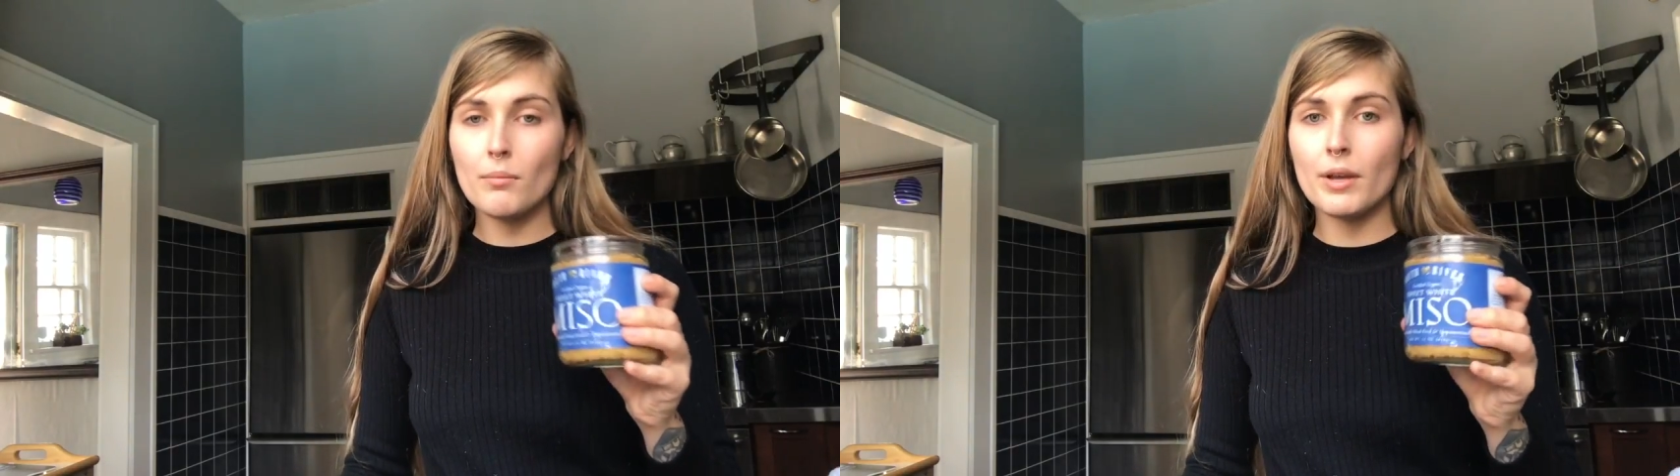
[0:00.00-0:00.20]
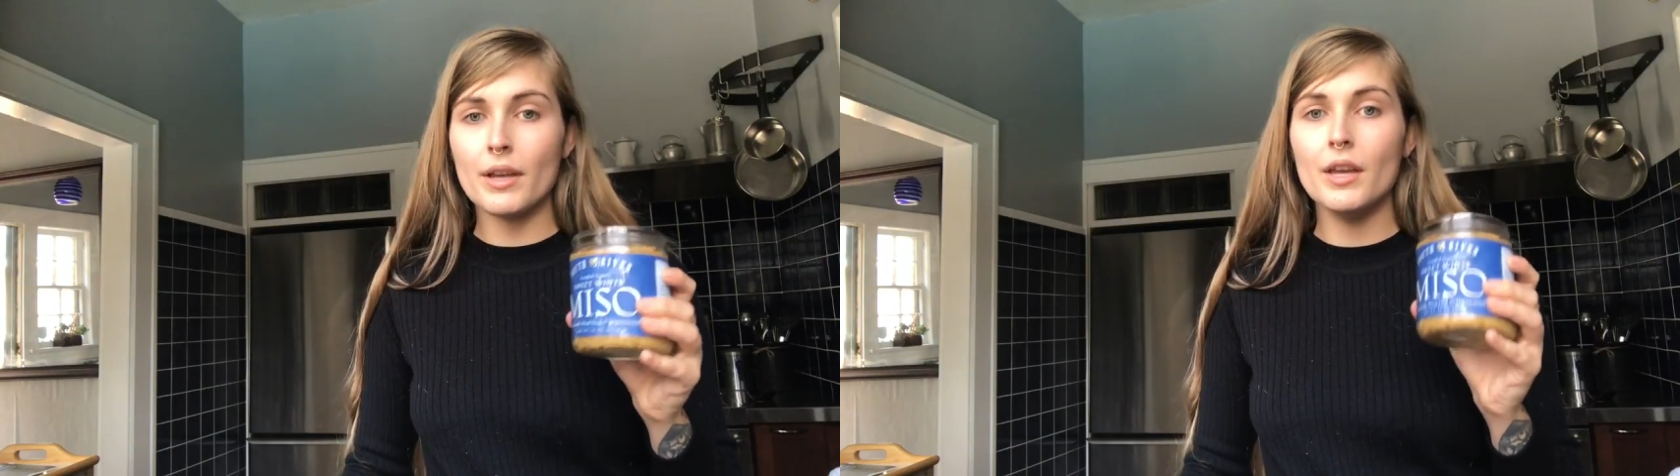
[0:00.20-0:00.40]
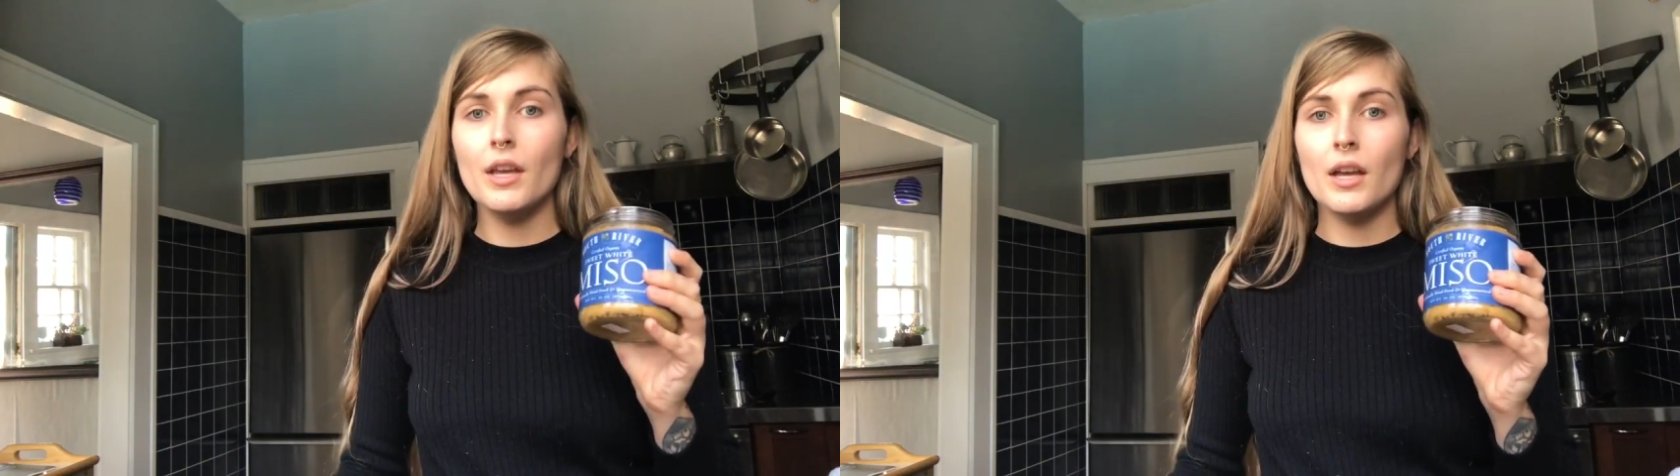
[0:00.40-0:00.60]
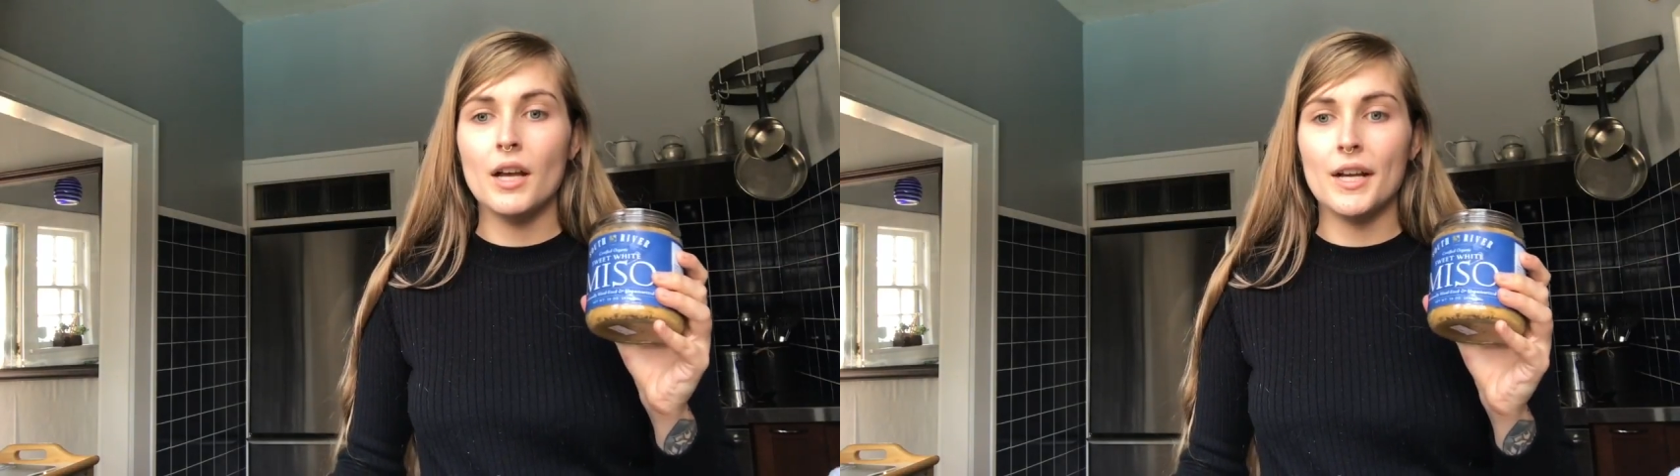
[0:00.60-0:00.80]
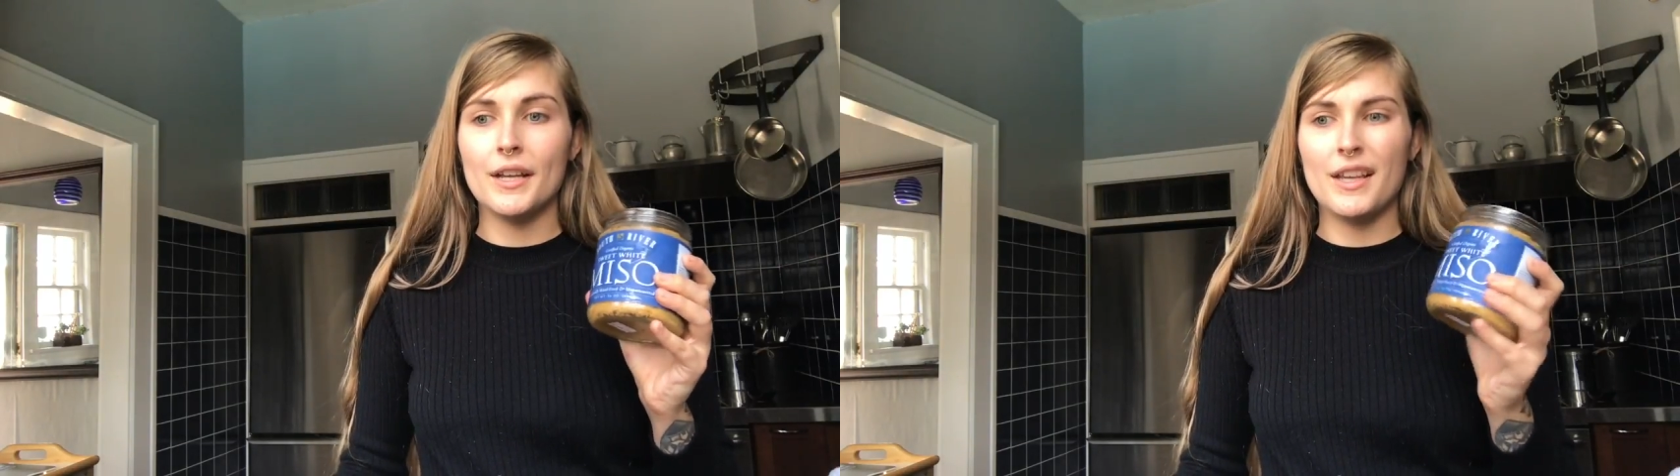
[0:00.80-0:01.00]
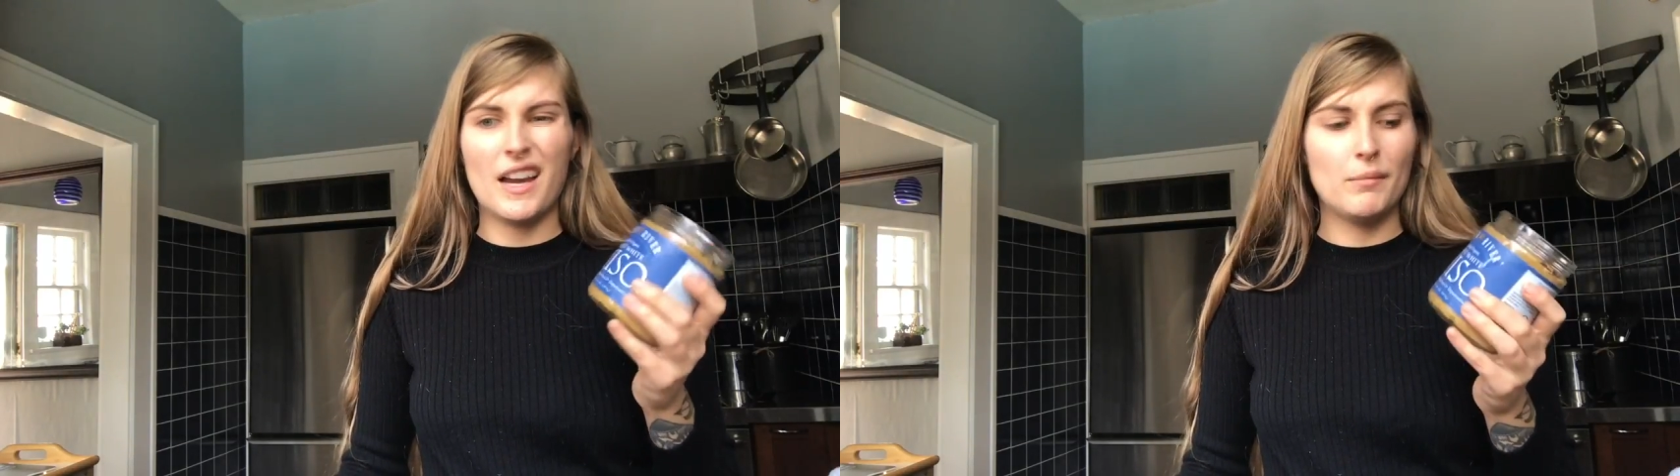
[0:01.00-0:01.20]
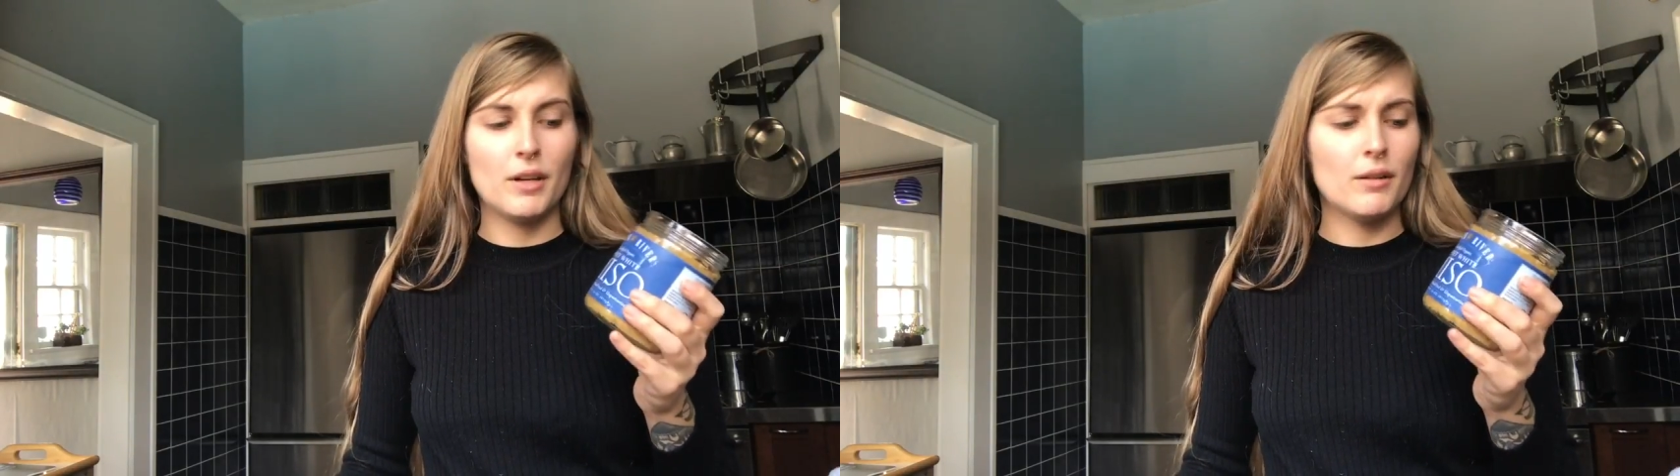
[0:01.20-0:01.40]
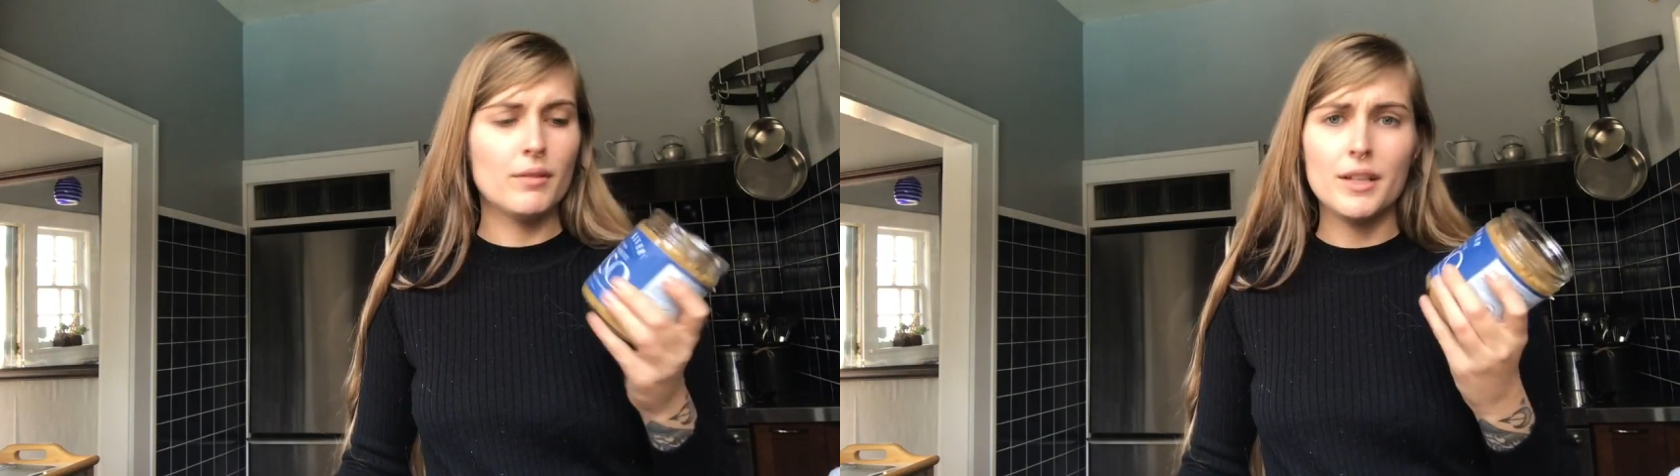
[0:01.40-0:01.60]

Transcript: But yeah, I'm gonna